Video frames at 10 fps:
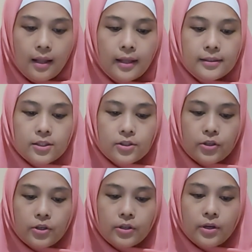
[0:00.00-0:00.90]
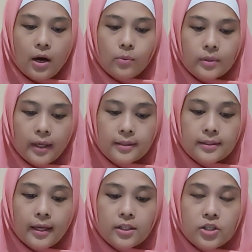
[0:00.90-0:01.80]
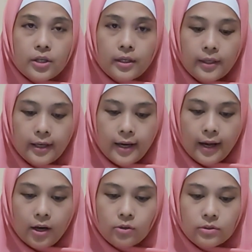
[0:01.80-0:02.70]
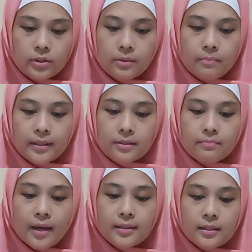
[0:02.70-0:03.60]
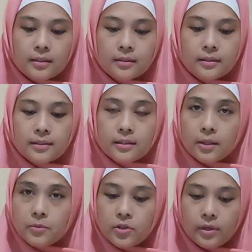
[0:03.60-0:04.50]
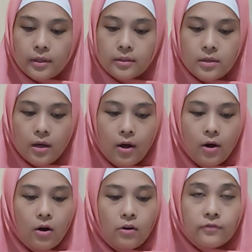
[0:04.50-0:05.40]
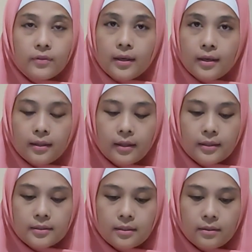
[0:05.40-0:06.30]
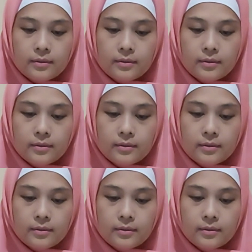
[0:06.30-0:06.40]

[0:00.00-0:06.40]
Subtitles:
Let's turn our attention now to the mathematical description of the helix.